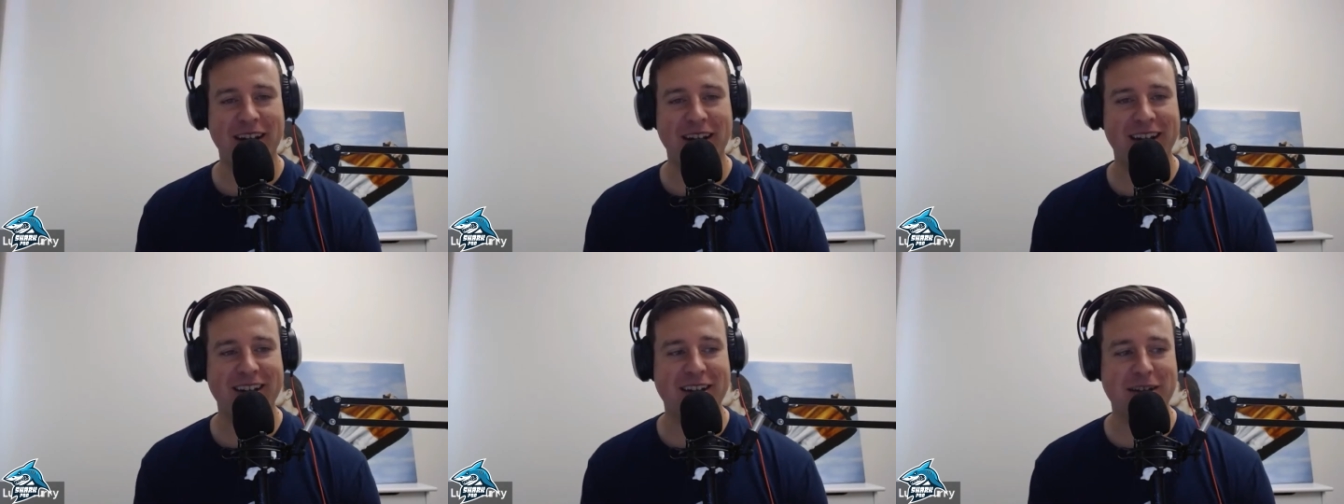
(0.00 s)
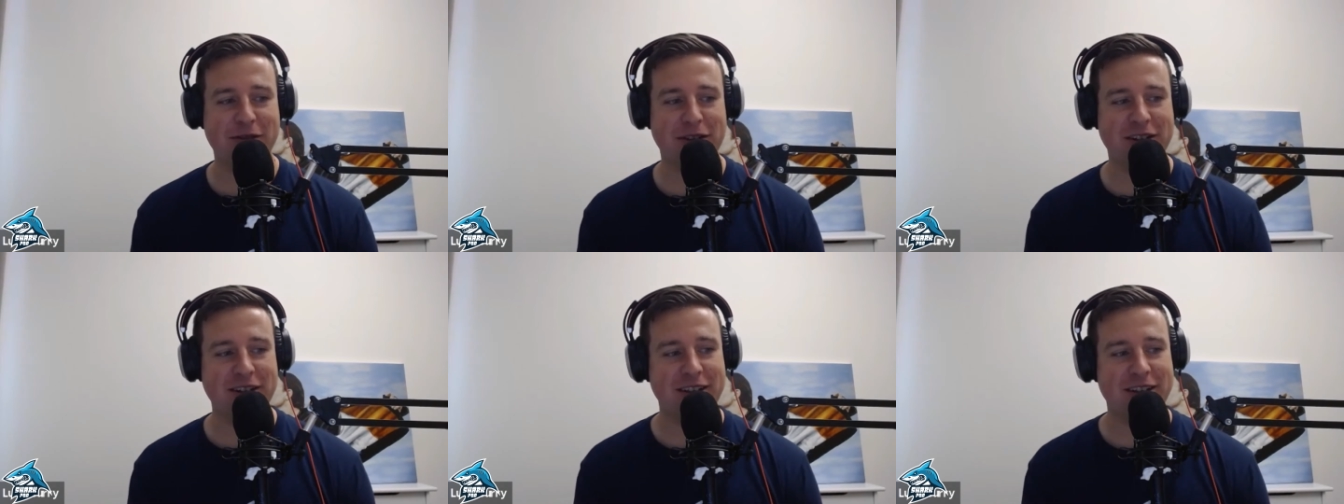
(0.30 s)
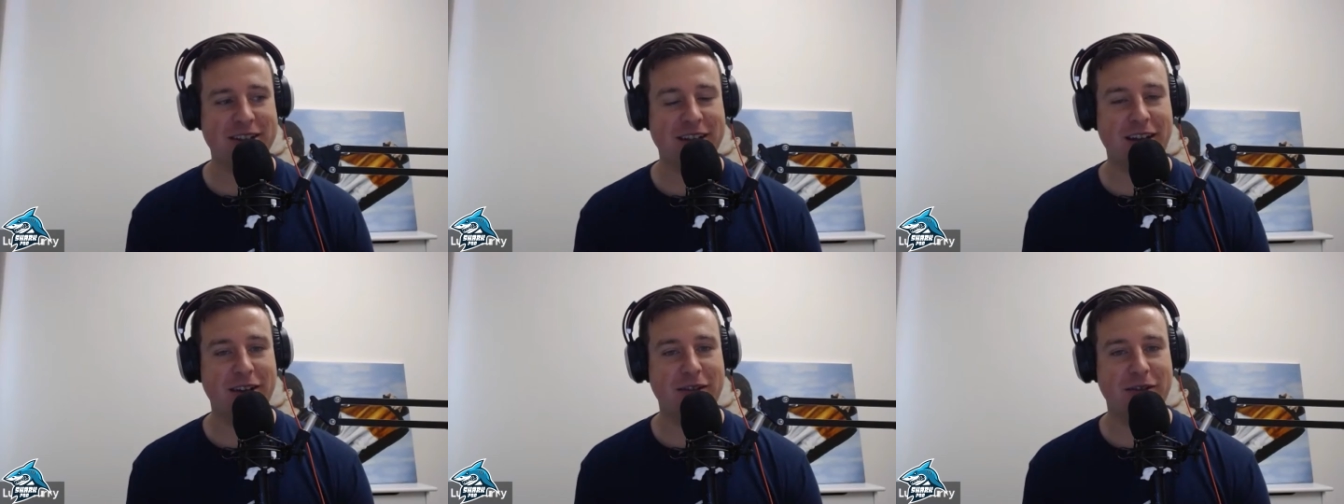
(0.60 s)
a different
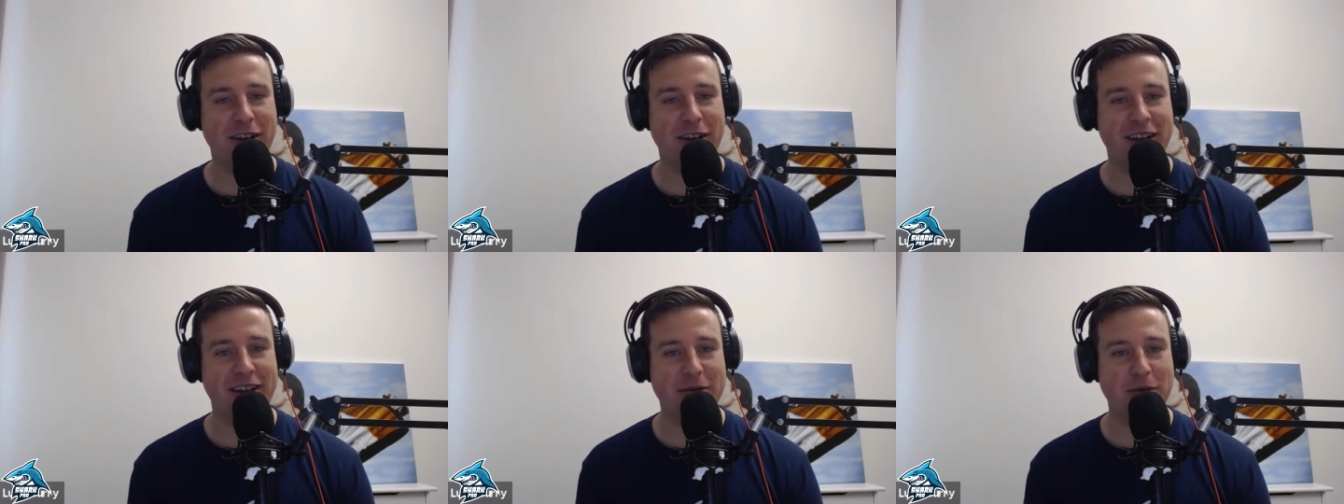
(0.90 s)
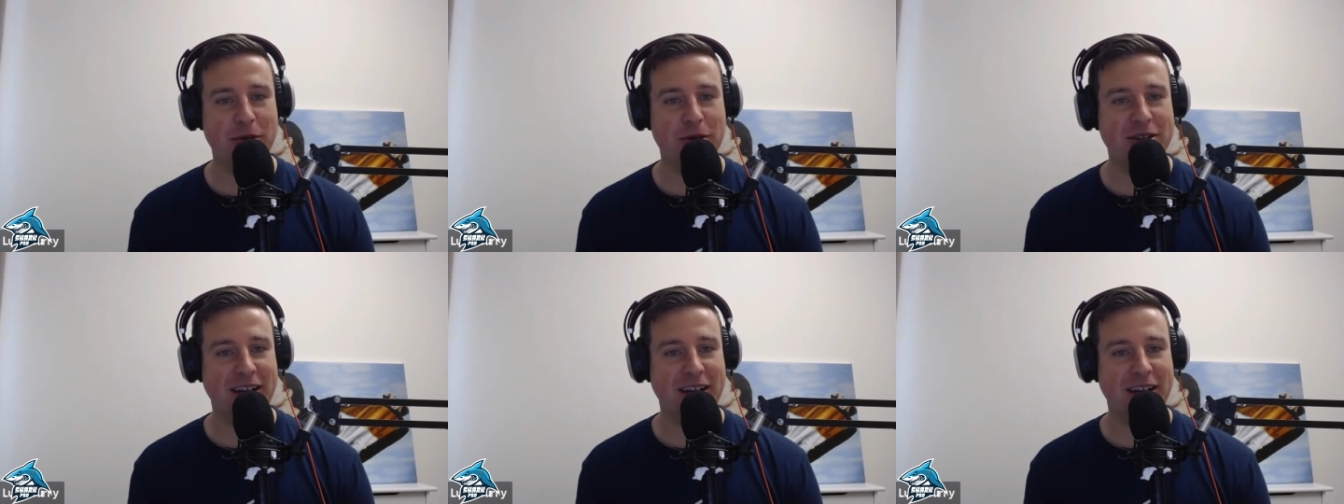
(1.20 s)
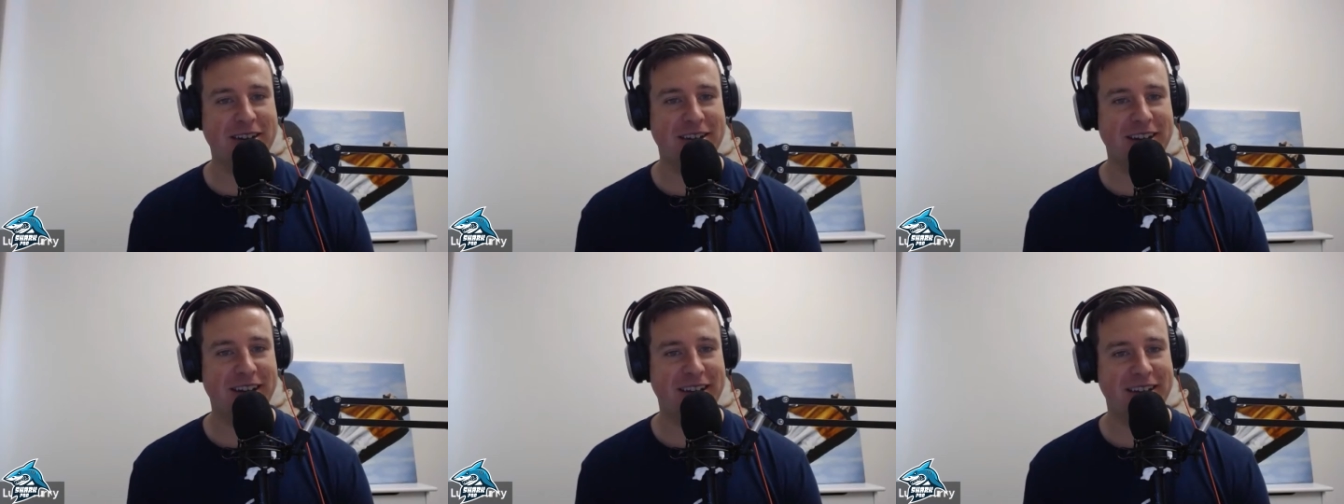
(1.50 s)
set of eyes, more
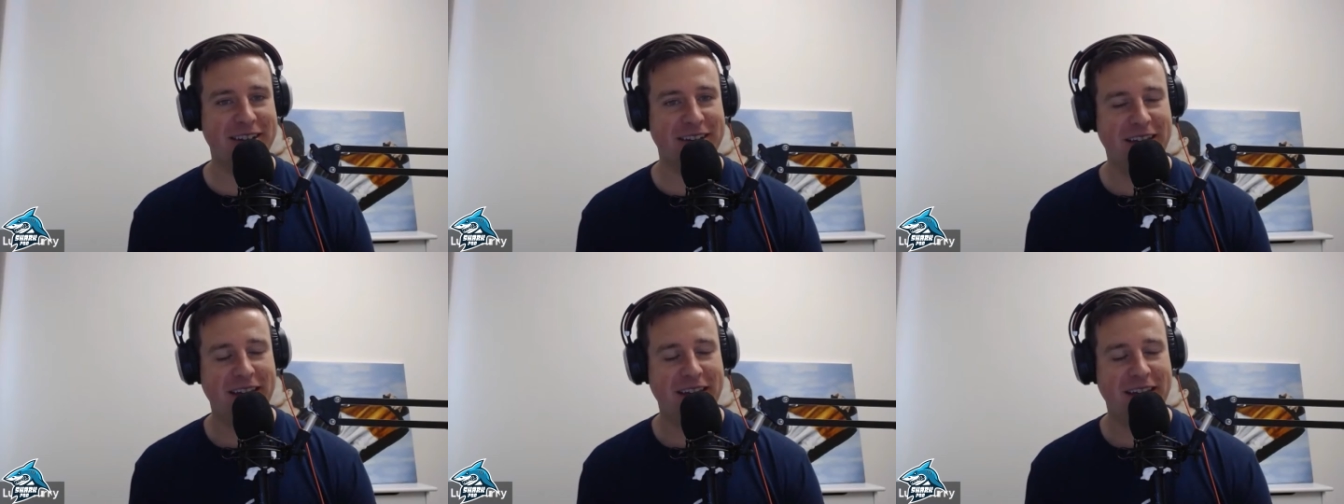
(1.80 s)
technical eyes.